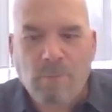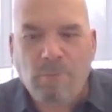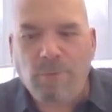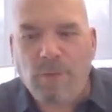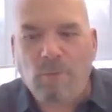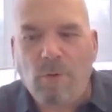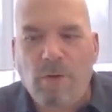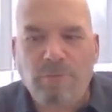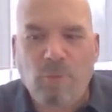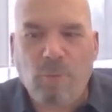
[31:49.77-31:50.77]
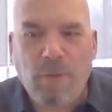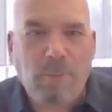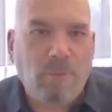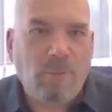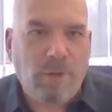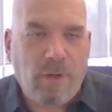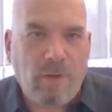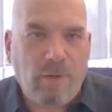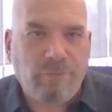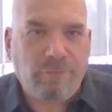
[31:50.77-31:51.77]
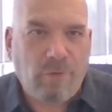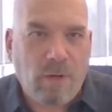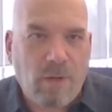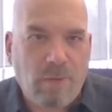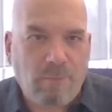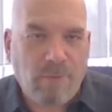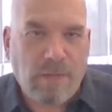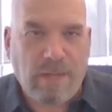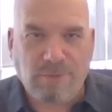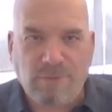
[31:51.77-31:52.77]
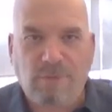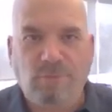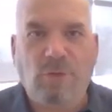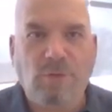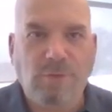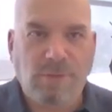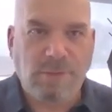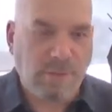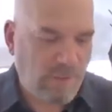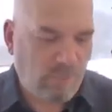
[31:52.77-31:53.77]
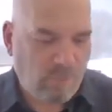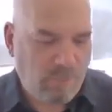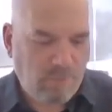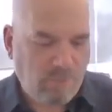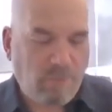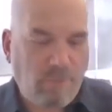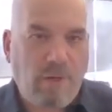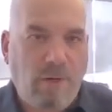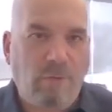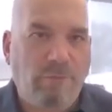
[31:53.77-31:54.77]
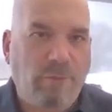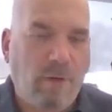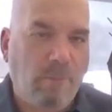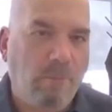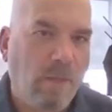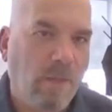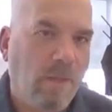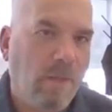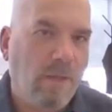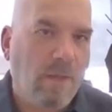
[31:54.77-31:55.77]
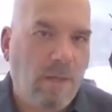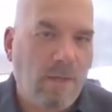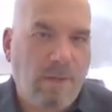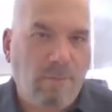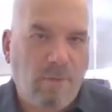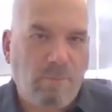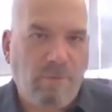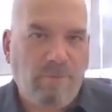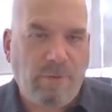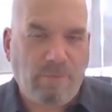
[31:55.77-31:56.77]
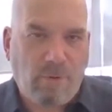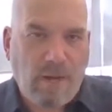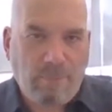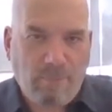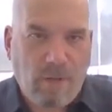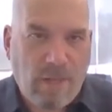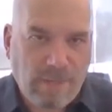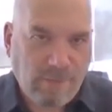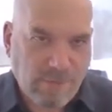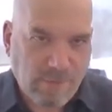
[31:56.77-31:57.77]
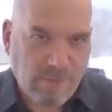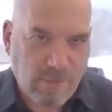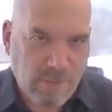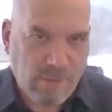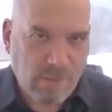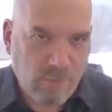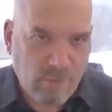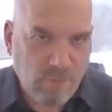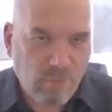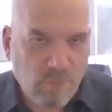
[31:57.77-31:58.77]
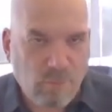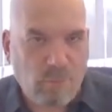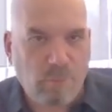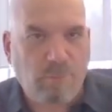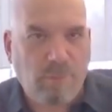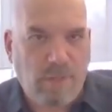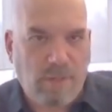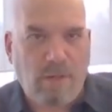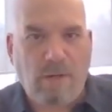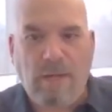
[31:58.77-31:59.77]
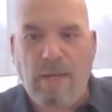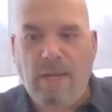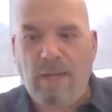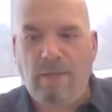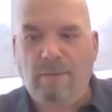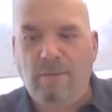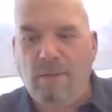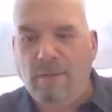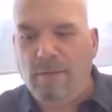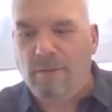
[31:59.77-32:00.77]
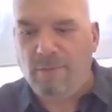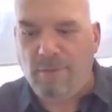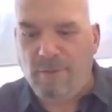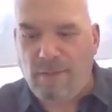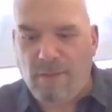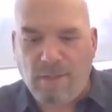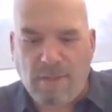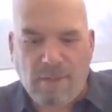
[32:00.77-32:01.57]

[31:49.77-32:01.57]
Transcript: But there were also people there from the Council of Churches, and there were people there from the Prevent Blindness group there, and the